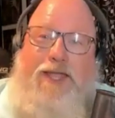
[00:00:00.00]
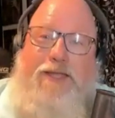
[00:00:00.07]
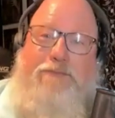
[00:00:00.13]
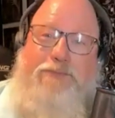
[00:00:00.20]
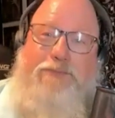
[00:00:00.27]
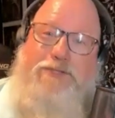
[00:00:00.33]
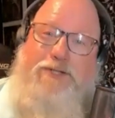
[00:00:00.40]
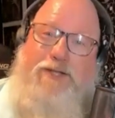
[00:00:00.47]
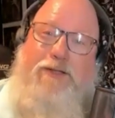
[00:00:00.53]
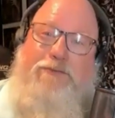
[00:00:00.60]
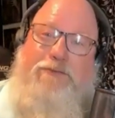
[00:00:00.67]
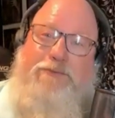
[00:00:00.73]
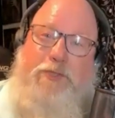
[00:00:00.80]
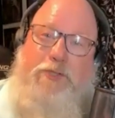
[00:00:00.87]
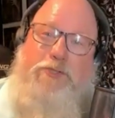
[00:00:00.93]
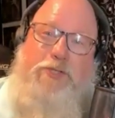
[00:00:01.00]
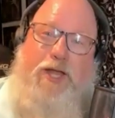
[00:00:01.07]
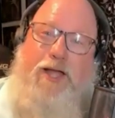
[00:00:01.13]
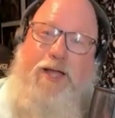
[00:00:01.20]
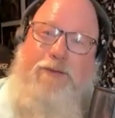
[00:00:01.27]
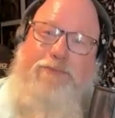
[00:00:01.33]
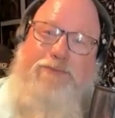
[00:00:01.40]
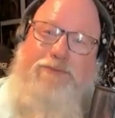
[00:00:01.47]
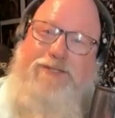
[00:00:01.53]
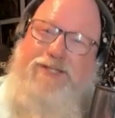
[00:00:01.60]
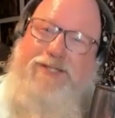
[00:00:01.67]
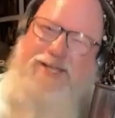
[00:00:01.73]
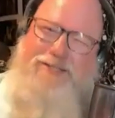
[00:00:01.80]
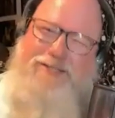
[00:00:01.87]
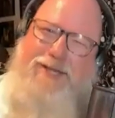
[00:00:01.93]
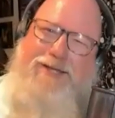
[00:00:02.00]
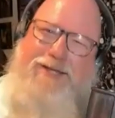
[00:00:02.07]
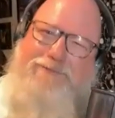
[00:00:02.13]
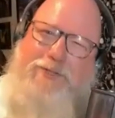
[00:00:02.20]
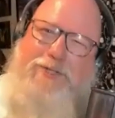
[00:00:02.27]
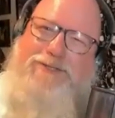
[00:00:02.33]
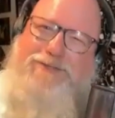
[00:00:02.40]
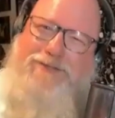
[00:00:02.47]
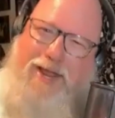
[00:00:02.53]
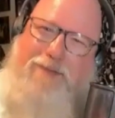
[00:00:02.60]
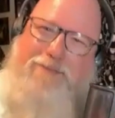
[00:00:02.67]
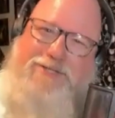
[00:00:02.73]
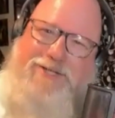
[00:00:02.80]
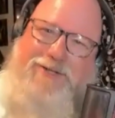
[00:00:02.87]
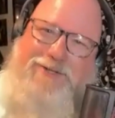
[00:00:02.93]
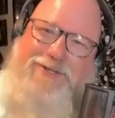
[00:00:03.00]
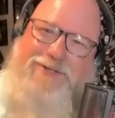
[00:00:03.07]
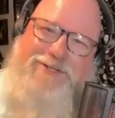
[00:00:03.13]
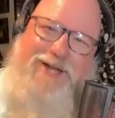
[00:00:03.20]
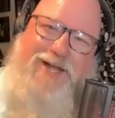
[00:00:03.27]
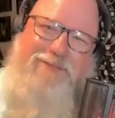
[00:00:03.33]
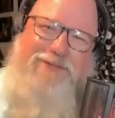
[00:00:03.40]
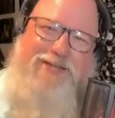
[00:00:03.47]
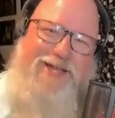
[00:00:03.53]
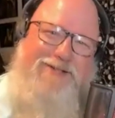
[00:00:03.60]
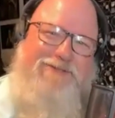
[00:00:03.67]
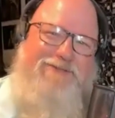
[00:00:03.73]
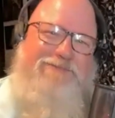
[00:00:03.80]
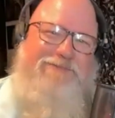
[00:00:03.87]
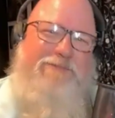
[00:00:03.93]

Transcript: "Hey, Michele, good job." Did he say just, "Hey, Michele, good job" yet?